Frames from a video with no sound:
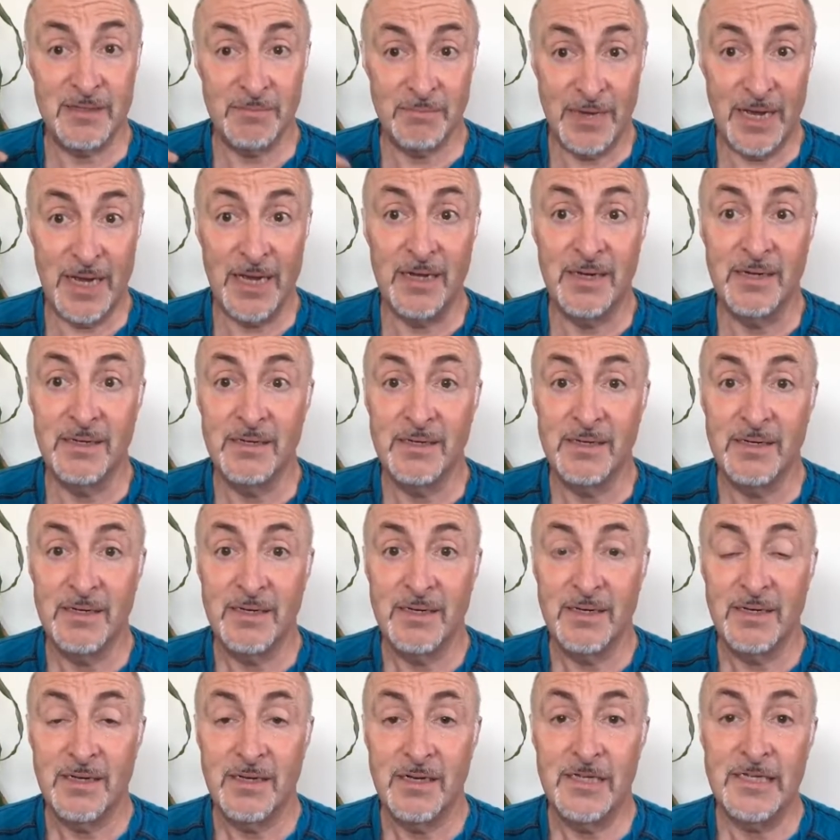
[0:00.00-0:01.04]
man
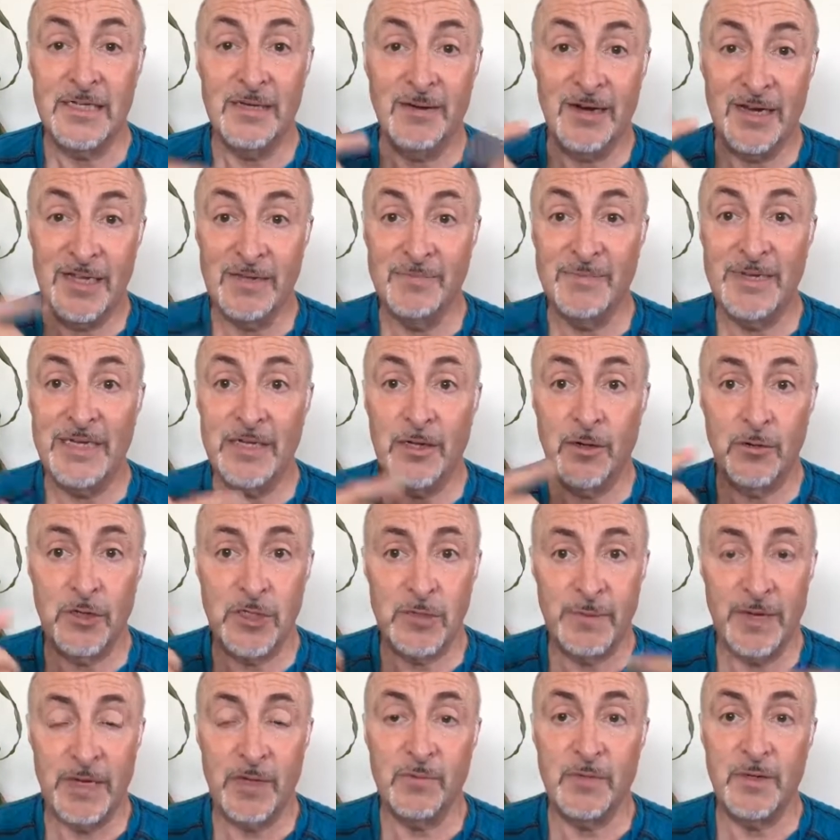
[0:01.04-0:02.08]
is how other men don't
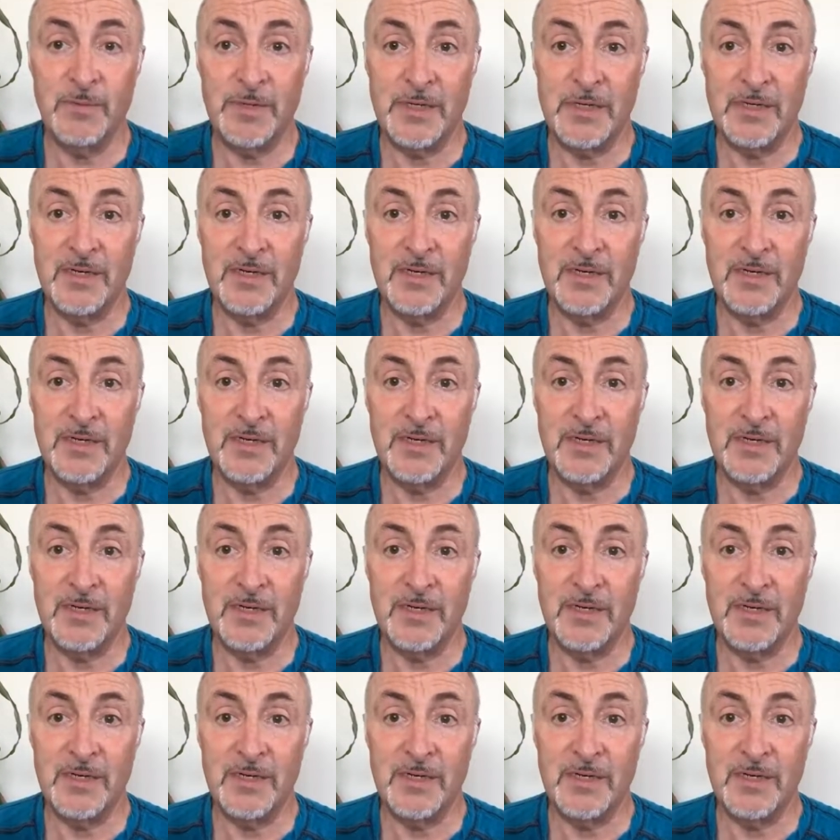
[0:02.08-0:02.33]
respect women.